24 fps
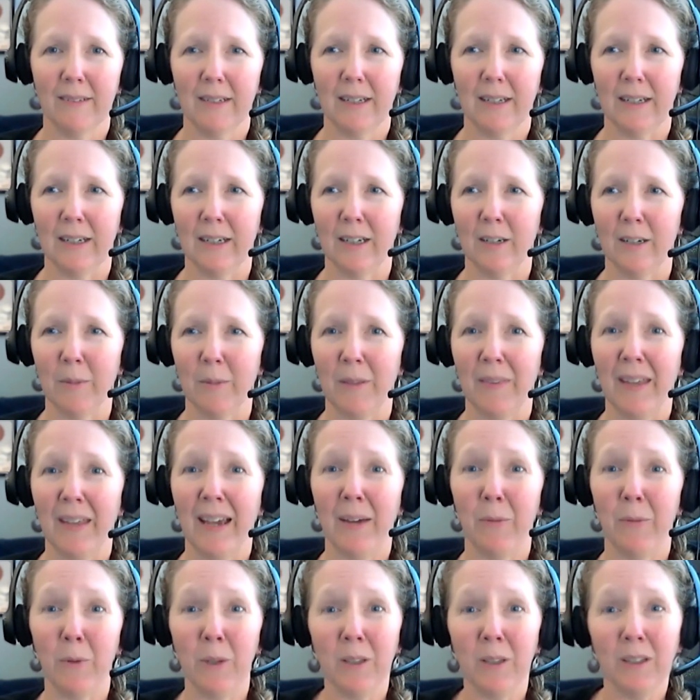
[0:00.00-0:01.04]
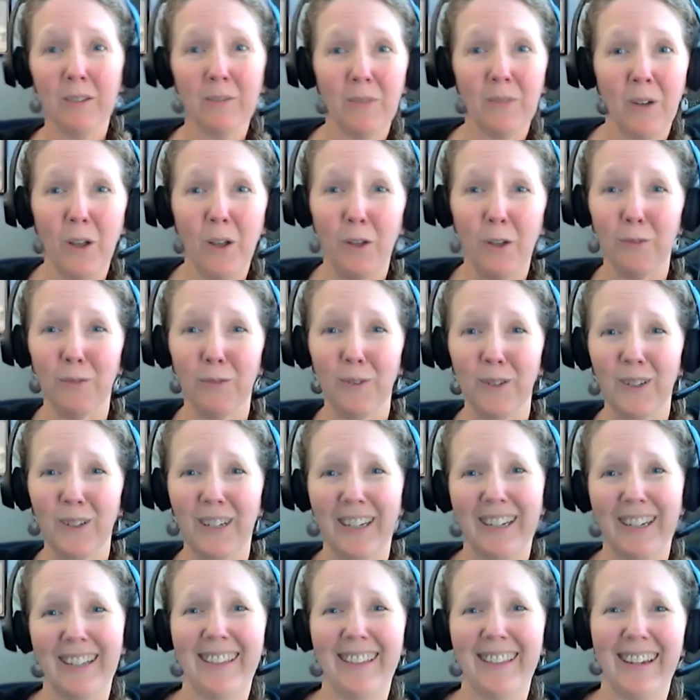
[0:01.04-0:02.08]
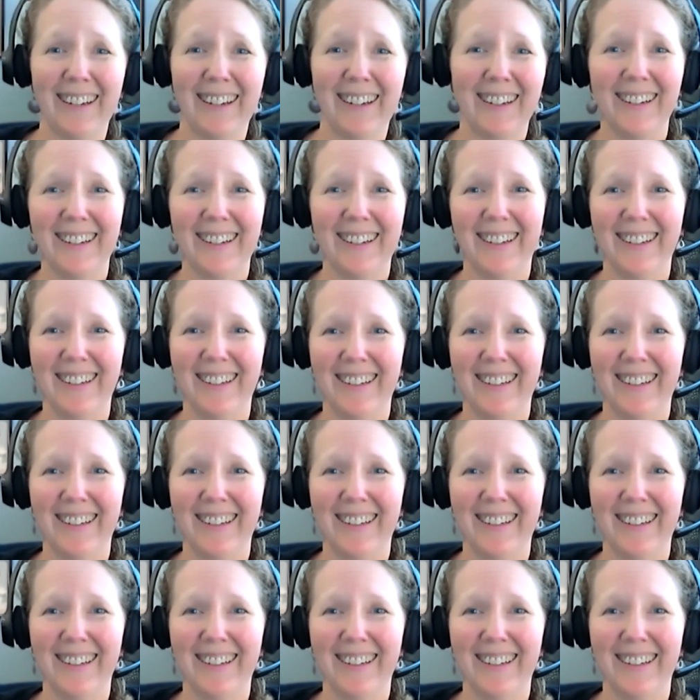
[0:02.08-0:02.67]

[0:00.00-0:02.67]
And that will involve looking at that gut kidney